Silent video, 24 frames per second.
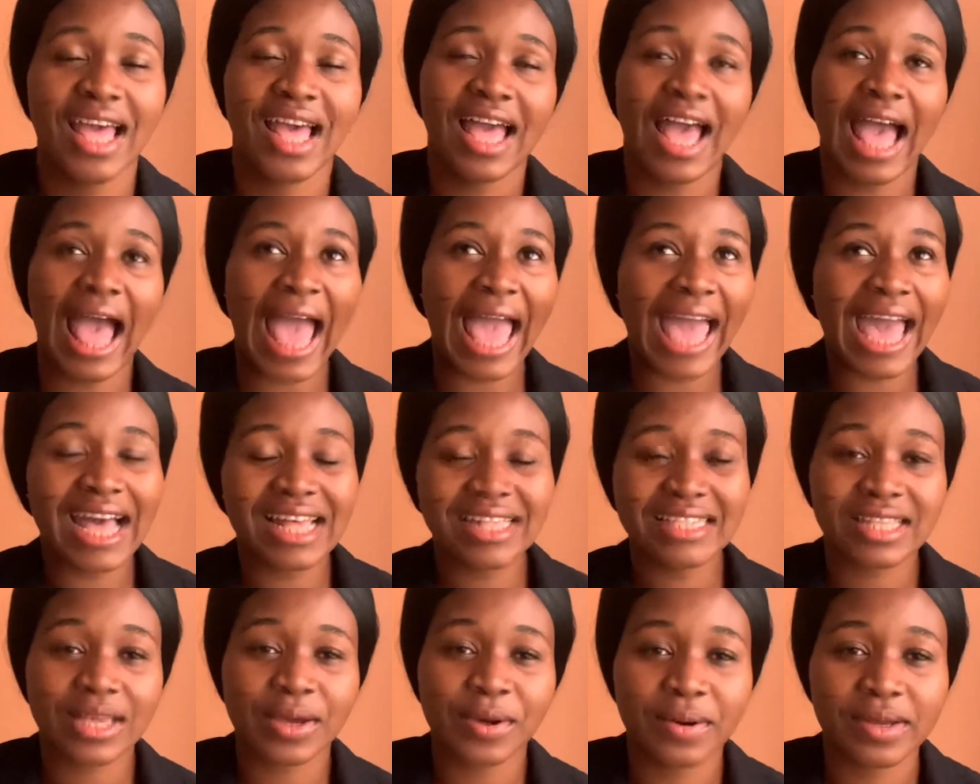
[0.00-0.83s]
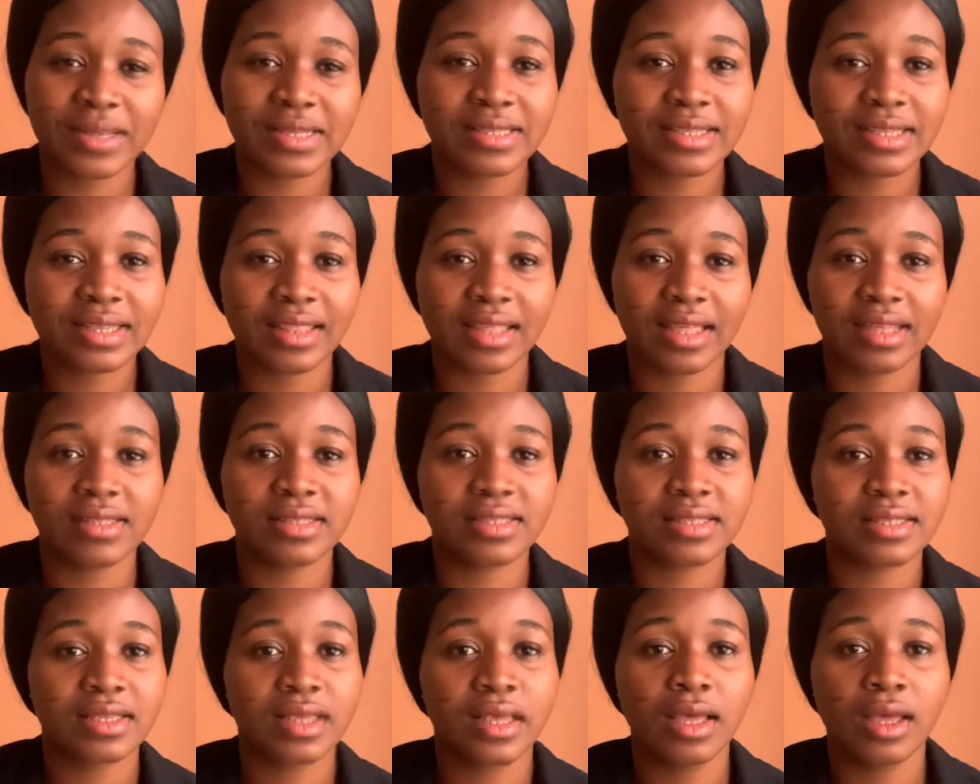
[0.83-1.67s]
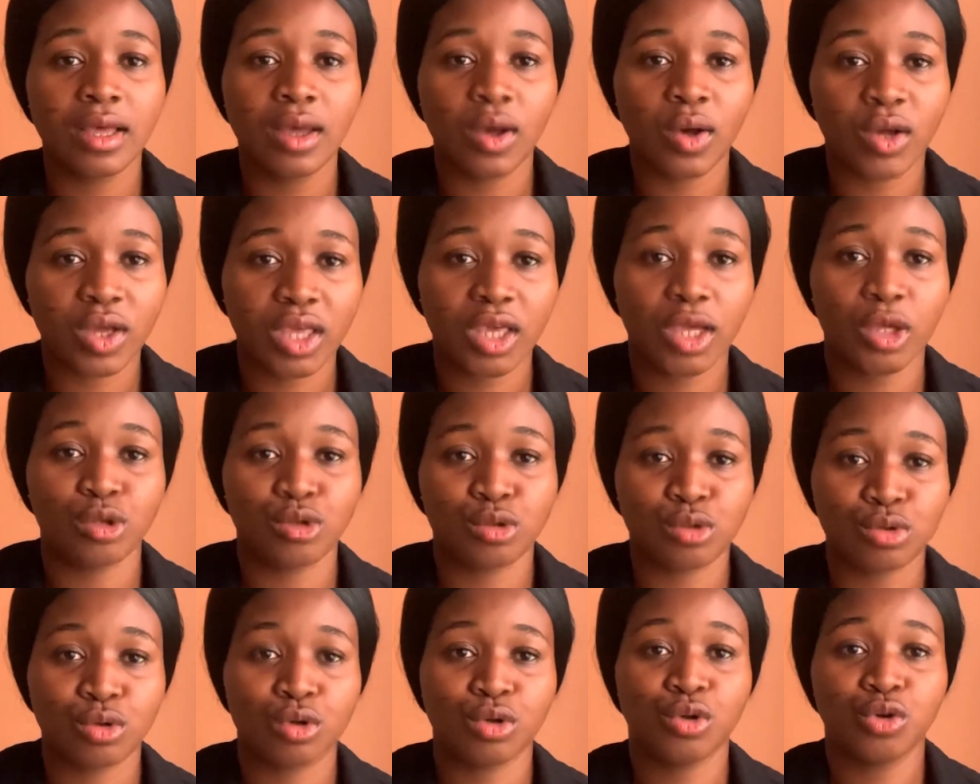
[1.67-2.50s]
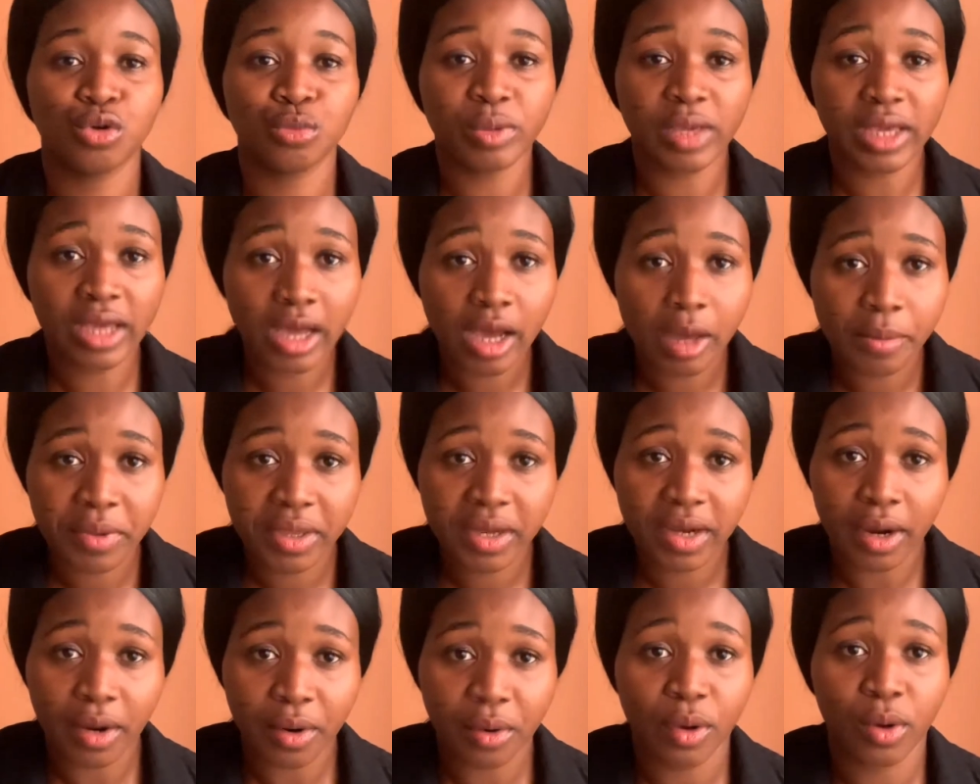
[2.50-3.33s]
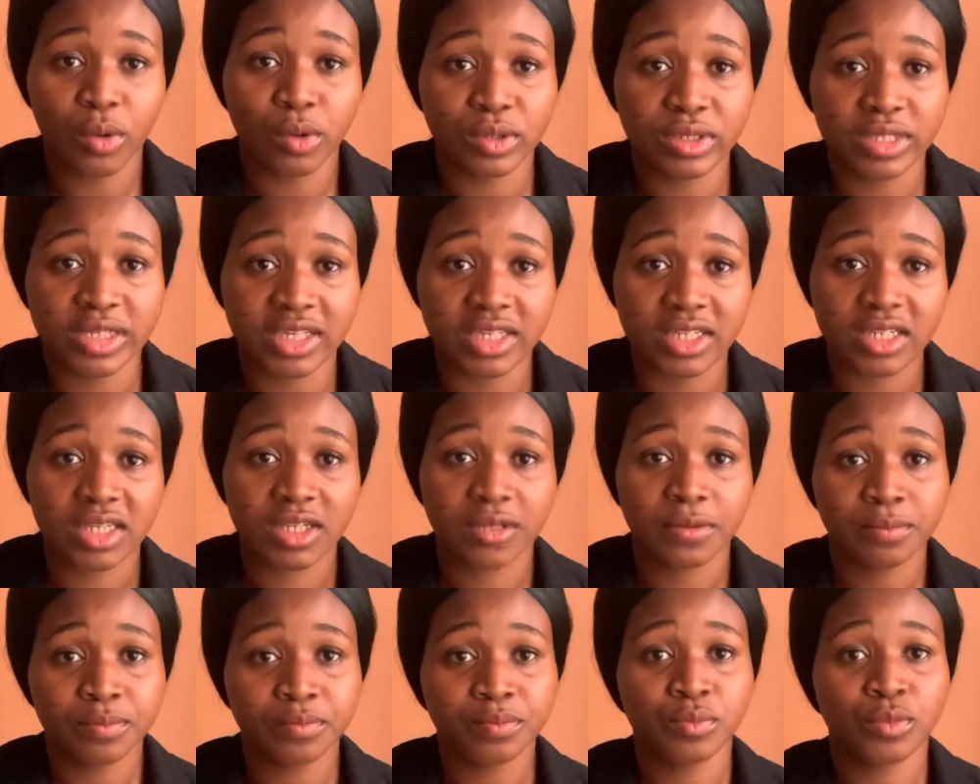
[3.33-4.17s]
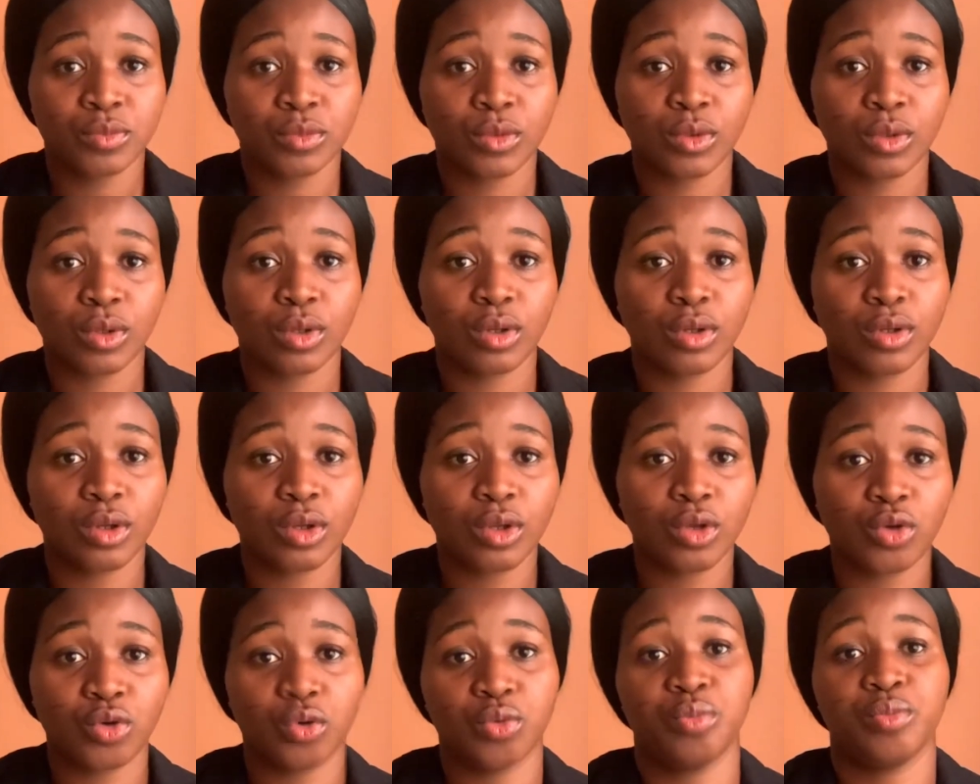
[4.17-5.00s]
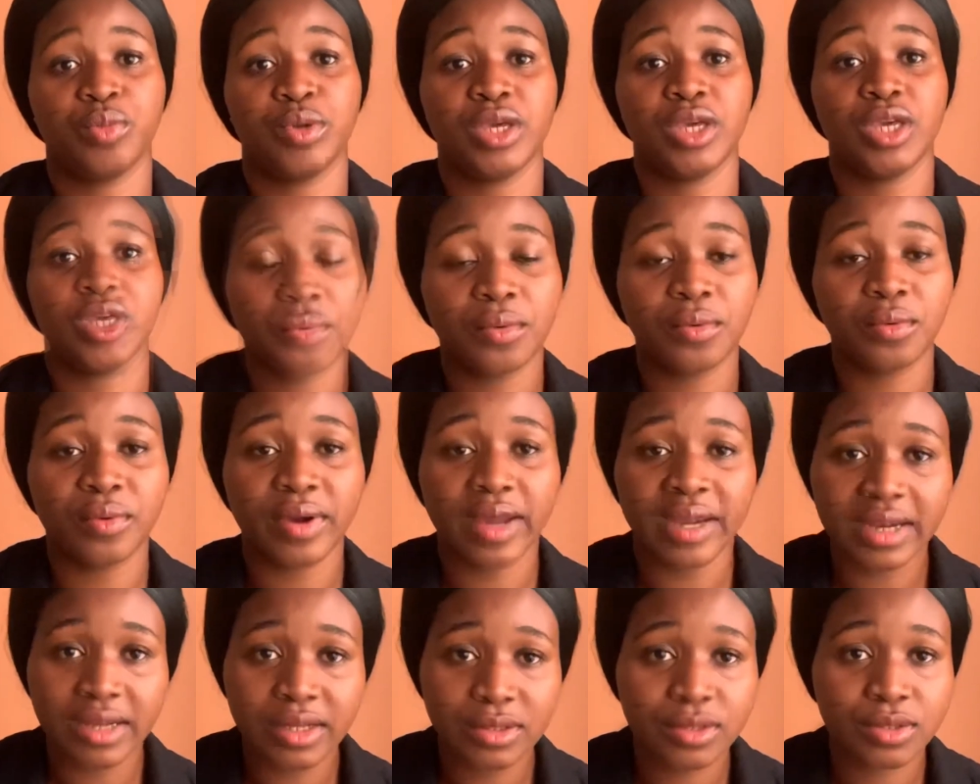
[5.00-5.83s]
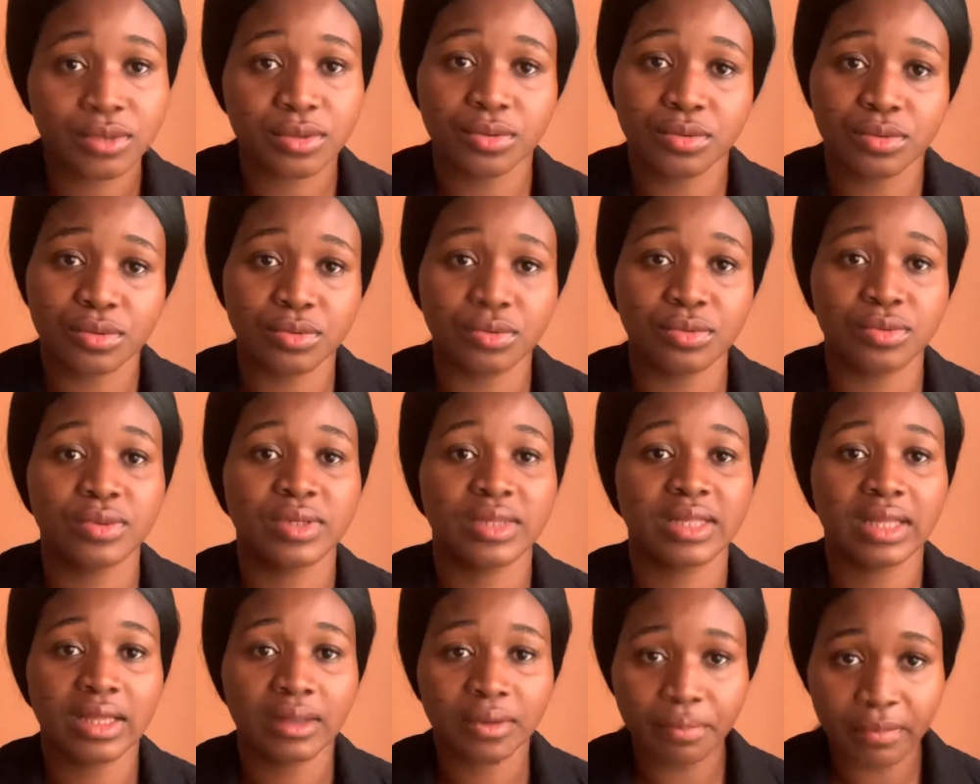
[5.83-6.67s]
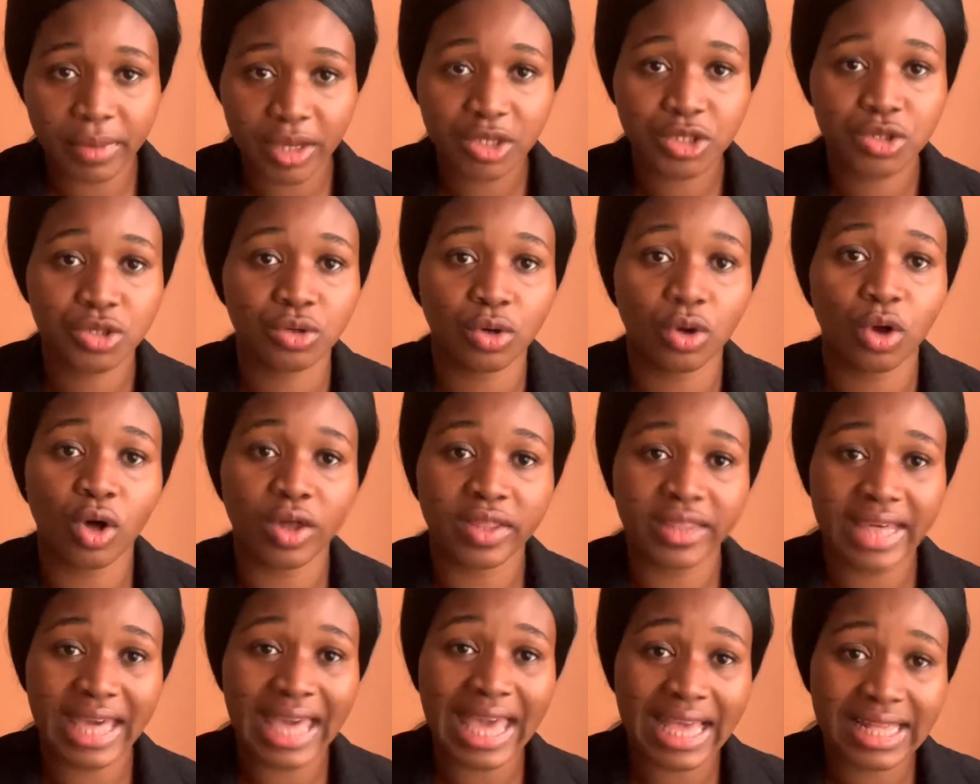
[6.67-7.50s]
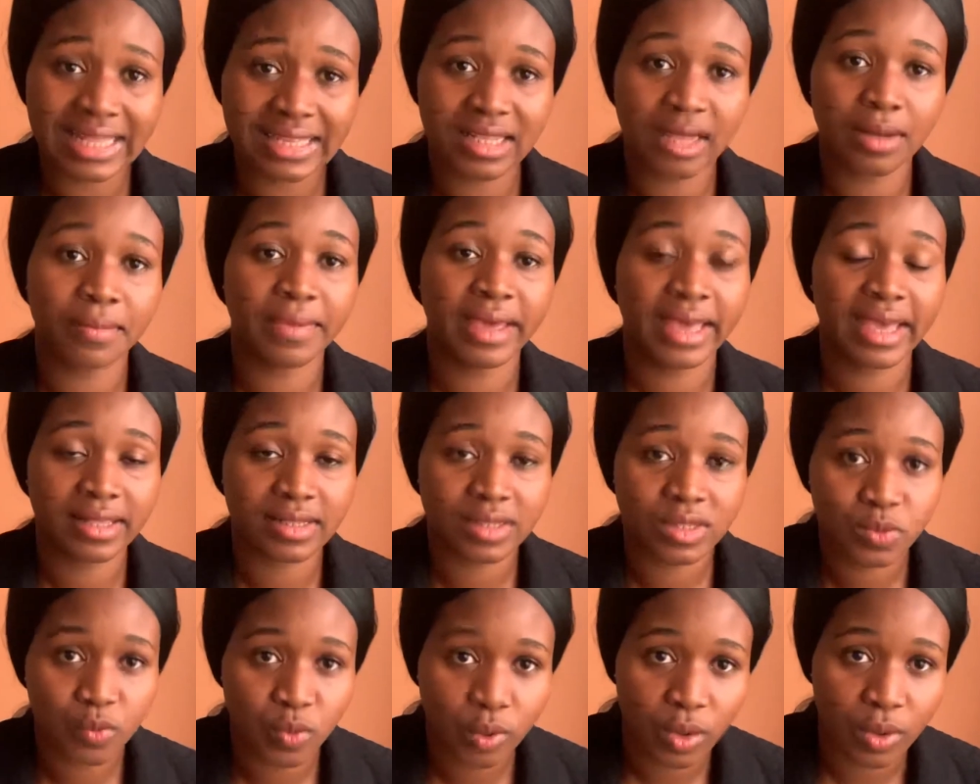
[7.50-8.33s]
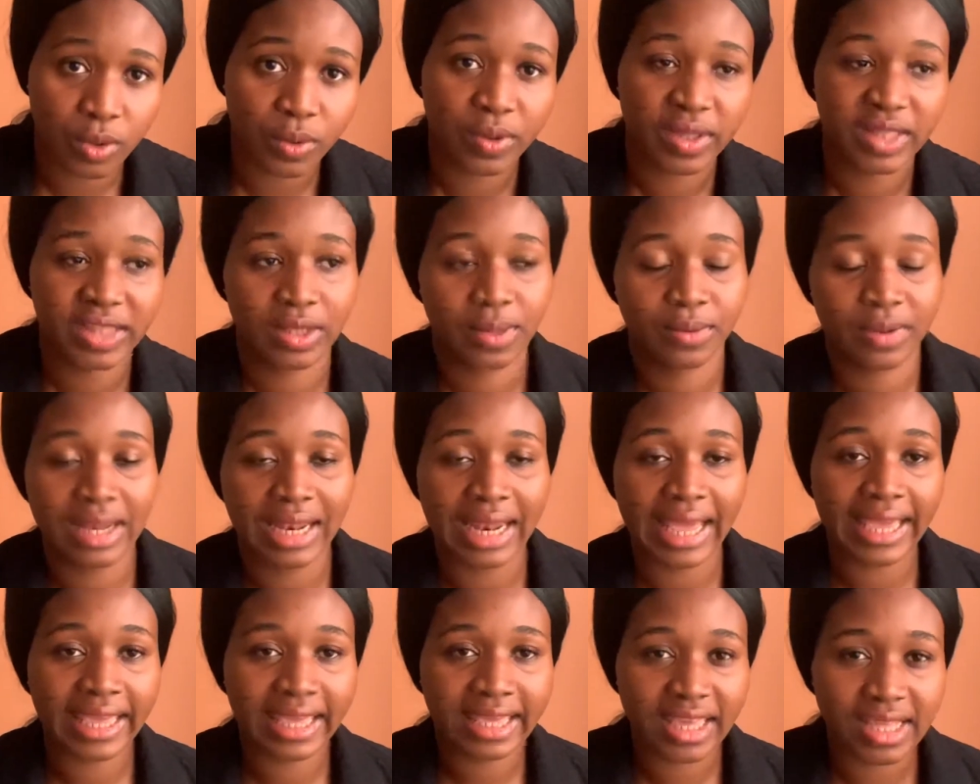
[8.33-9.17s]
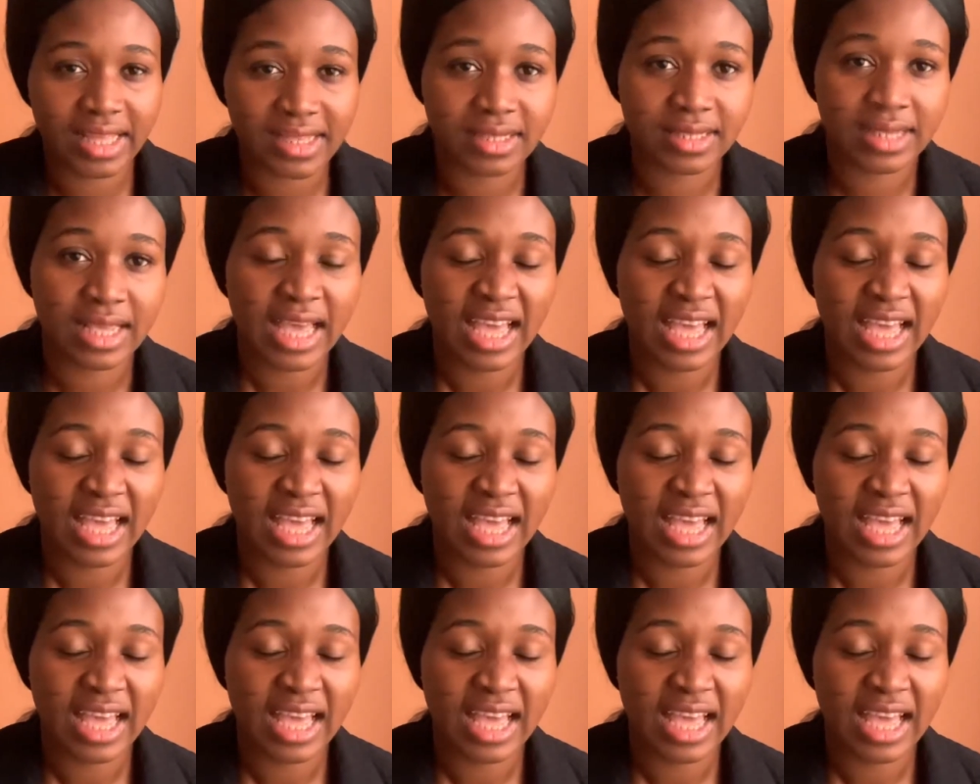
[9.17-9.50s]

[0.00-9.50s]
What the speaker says: I asked the question that, okay, so you'll be coming around and you'll be ready to make sure the exam ends well. They were like, yes.